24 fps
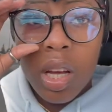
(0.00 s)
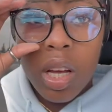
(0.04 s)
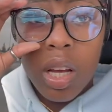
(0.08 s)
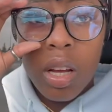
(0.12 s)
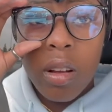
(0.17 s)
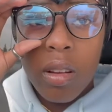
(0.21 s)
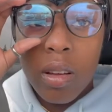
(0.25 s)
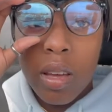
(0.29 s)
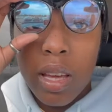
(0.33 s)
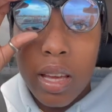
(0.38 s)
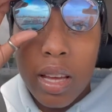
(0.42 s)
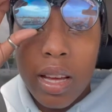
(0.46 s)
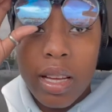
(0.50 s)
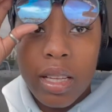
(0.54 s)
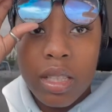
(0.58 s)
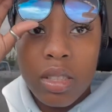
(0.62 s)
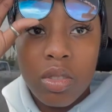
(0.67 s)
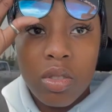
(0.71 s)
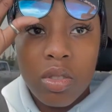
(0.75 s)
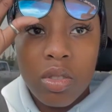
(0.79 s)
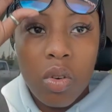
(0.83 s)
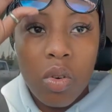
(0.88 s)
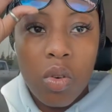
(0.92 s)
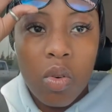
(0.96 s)
Okay, guys,
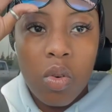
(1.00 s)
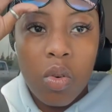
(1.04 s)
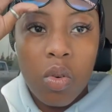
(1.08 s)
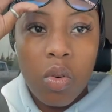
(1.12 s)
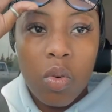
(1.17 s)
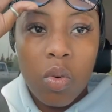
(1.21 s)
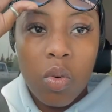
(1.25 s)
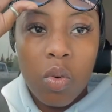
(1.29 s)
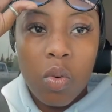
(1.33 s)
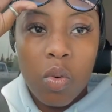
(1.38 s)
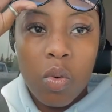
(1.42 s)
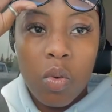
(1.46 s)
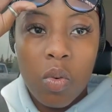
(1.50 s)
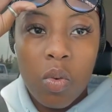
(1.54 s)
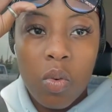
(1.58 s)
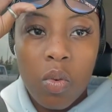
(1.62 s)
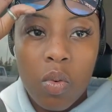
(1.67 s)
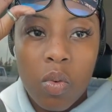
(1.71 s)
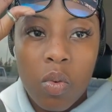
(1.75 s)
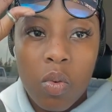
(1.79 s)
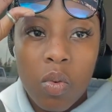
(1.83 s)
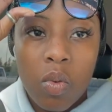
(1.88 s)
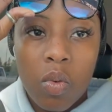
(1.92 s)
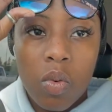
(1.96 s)
so.
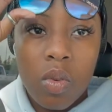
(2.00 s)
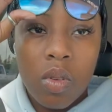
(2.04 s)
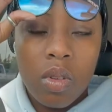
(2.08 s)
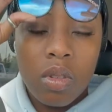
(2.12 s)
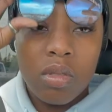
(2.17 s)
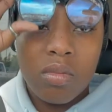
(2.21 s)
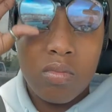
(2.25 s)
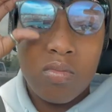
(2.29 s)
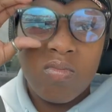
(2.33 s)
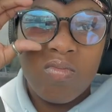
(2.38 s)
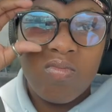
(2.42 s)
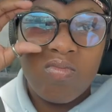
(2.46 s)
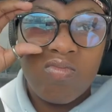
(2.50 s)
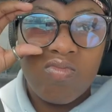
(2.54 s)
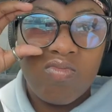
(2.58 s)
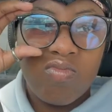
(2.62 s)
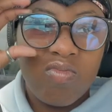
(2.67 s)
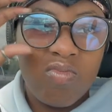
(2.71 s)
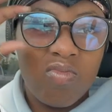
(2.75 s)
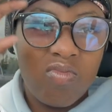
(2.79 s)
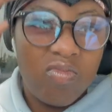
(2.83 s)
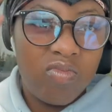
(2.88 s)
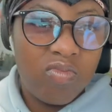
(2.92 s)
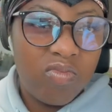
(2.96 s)
Why didn't you
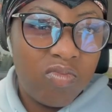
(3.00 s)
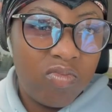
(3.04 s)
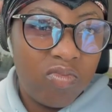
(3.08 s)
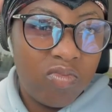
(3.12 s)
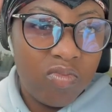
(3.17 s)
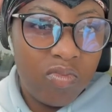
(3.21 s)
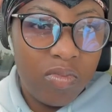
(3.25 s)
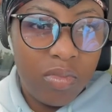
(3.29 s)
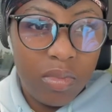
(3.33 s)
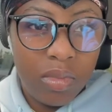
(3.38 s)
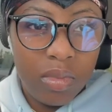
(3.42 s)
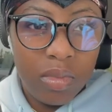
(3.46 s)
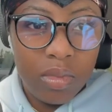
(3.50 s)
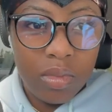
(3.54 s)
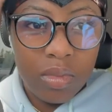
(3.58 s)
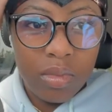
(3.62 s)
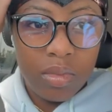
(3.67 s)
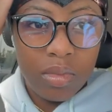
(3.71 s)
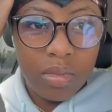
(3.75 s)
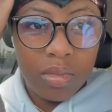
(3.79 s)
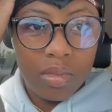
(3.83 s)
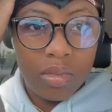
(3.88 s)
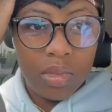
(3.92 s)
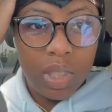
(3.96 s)
record me coming here?
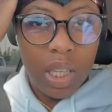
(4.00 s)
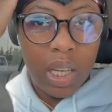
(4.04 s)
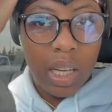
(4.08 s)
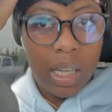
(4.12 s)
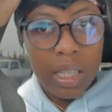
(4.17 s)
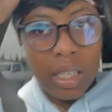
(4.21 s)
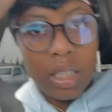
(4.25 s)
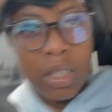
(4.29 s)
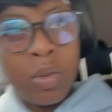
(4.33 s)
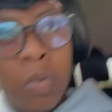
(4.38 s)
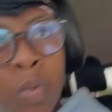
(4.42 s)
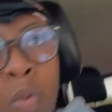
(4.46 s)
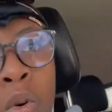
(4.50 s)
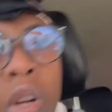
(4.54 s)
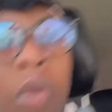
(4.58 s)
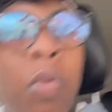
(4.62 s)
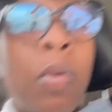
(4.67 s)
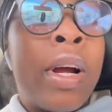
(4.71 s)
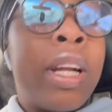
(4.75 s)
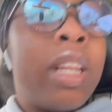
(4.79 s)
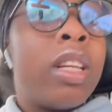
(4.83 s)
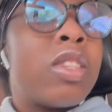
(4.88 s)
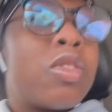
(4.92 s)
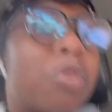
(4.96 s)
Because what do
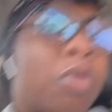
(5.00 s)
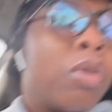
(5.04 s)
I need to